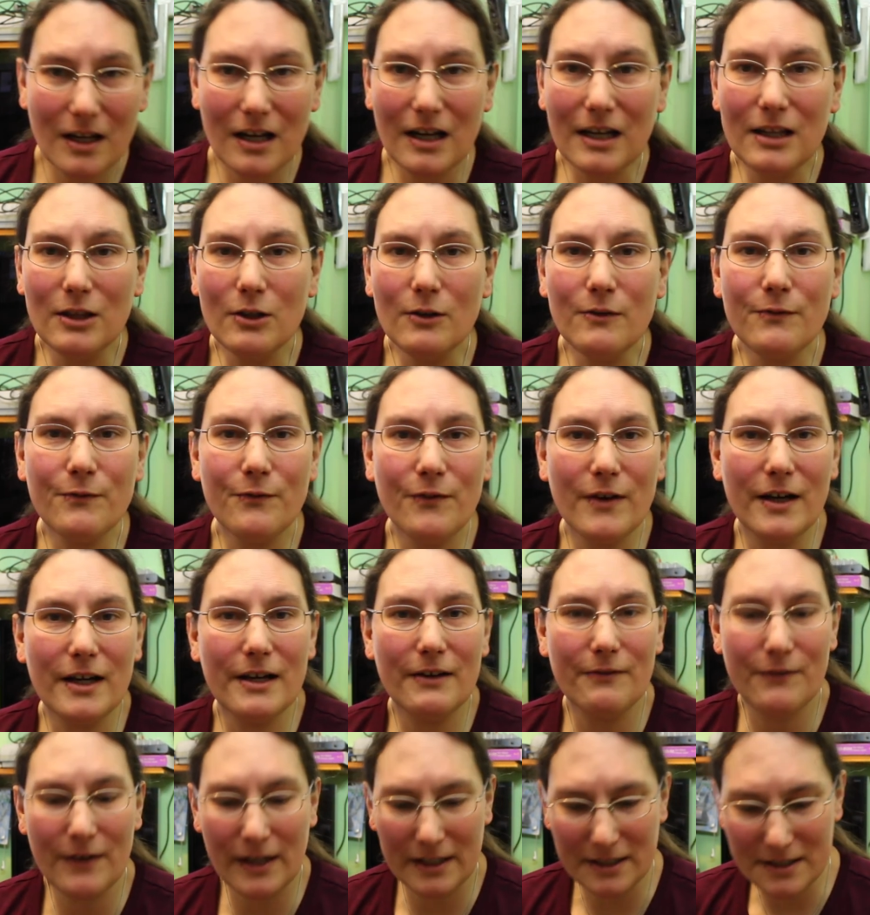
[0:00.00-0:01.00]
I love
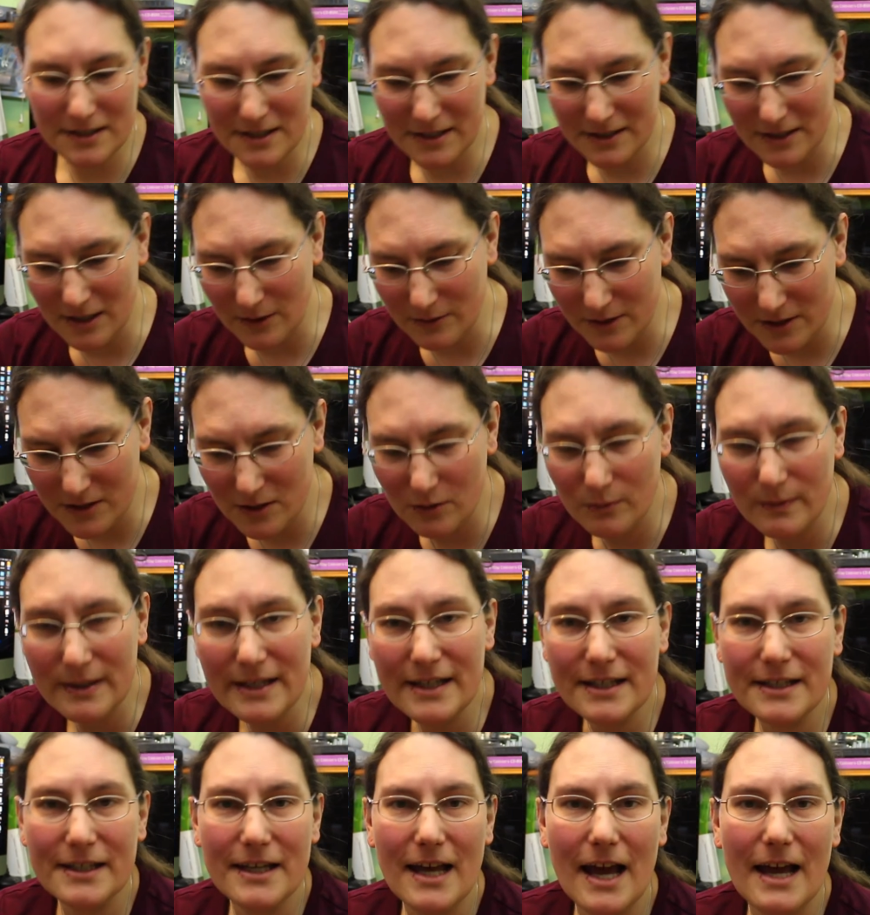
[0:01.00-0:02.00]
Fantasy Zone. It's a
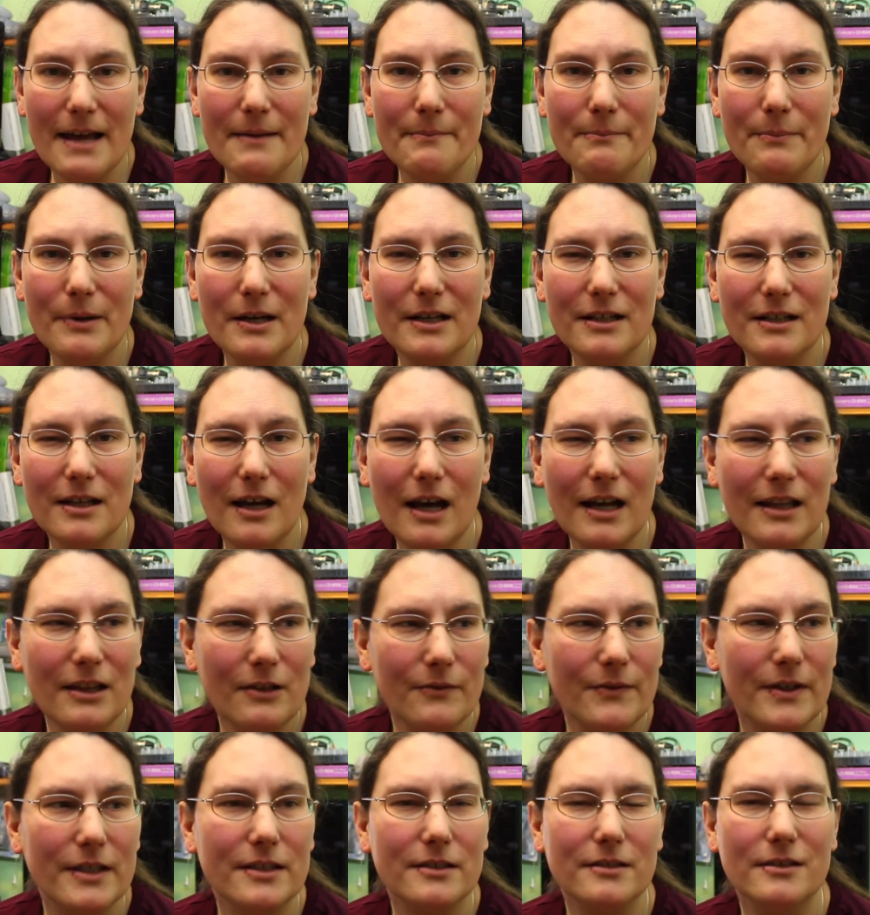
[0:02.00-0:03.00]
weird game, but I
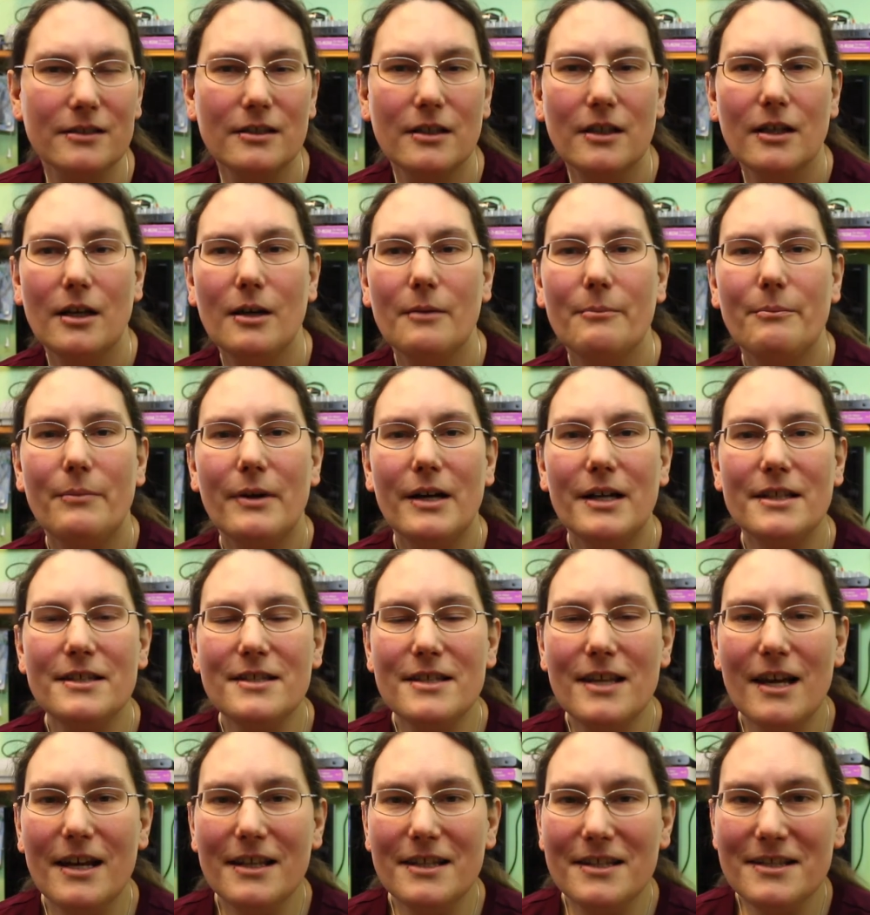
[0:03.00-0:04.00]
love it. But
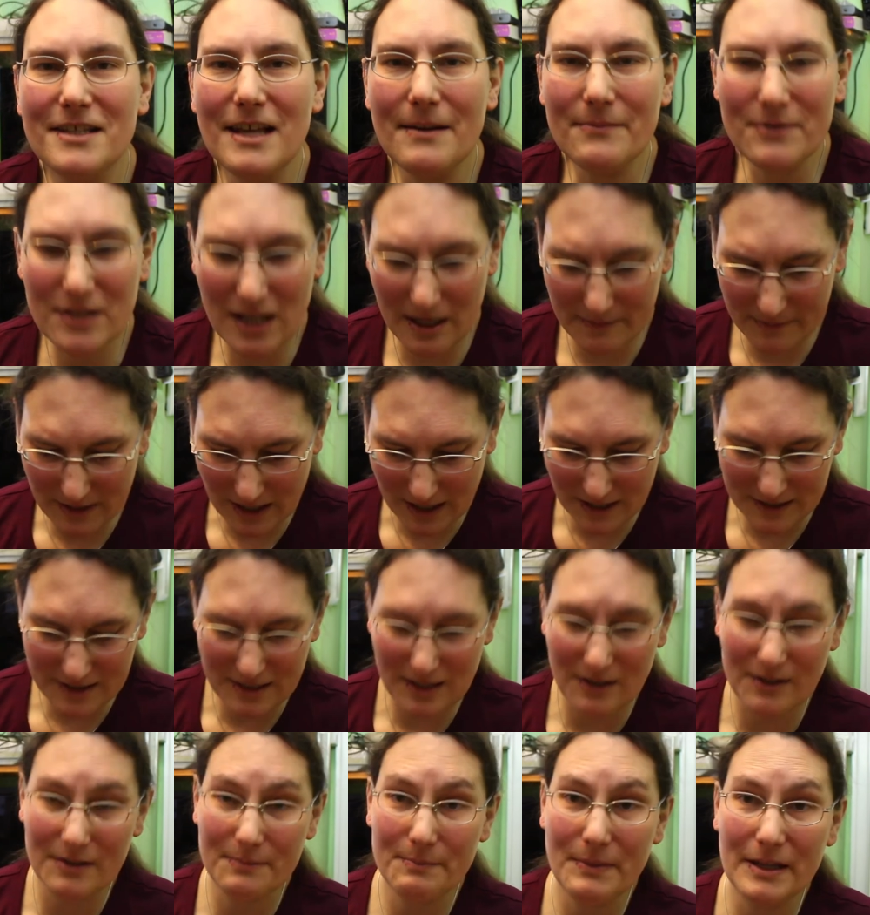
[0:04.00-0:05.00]
at the same time
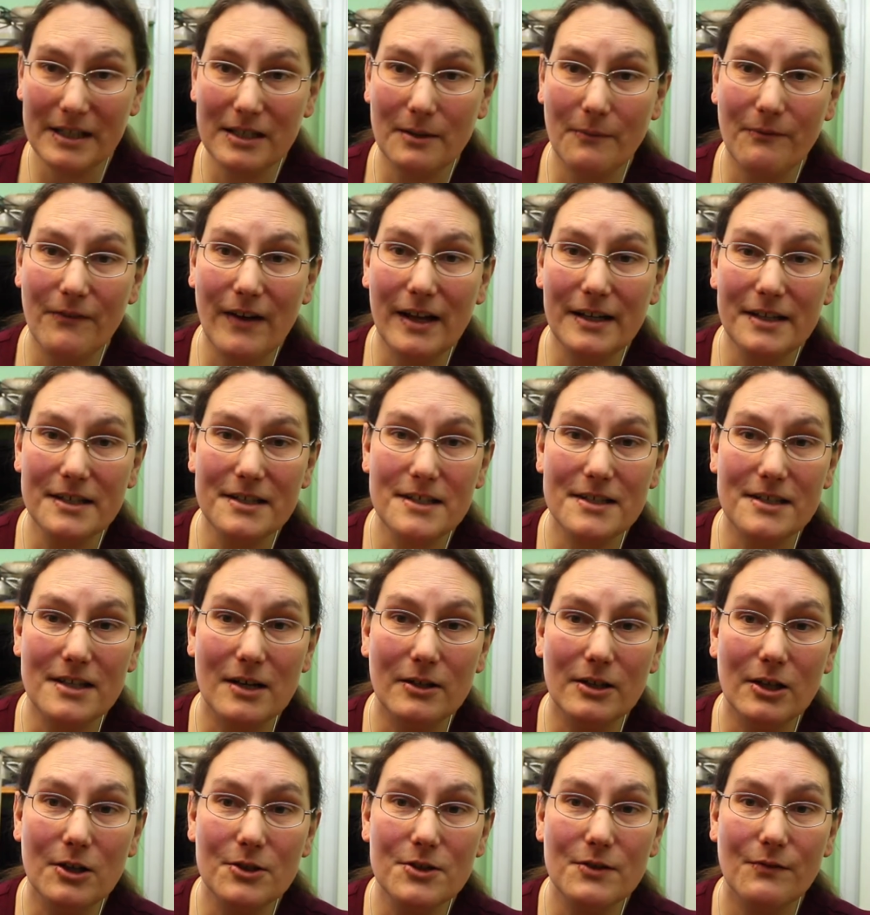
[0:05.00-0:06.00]
that picking up Fantasy
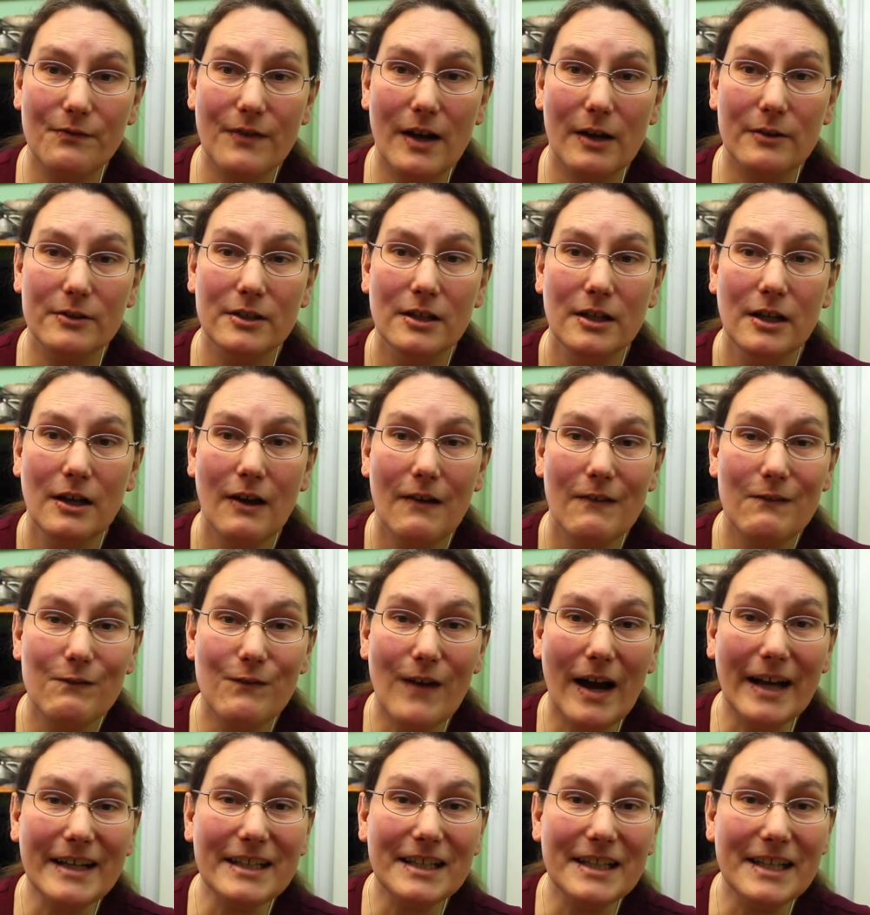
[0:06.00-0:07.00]
Zone, I also found,
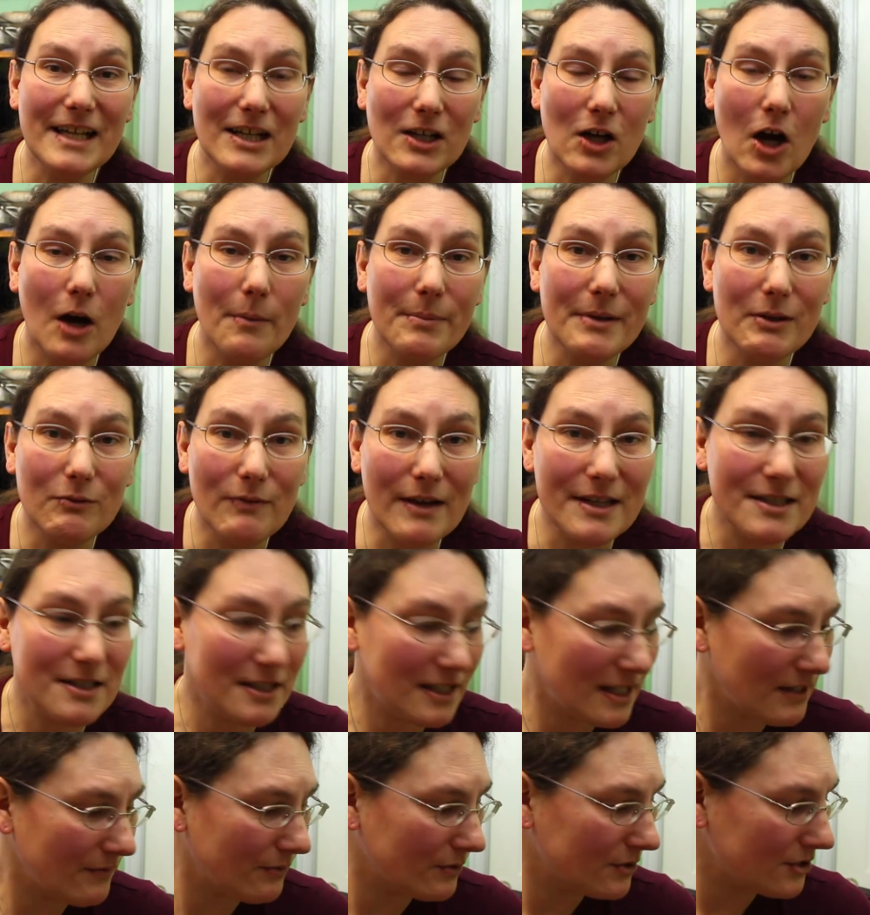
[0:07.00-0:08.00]
finally, a copy of
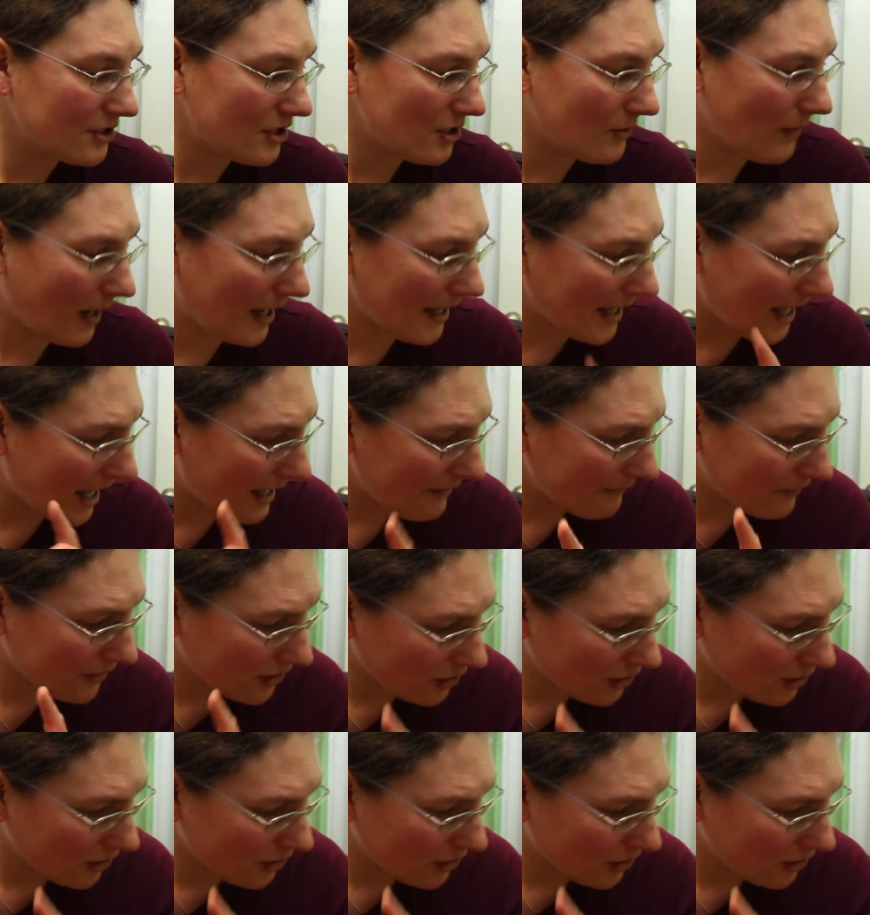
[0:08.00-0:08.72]
Resident Evil 2. I have a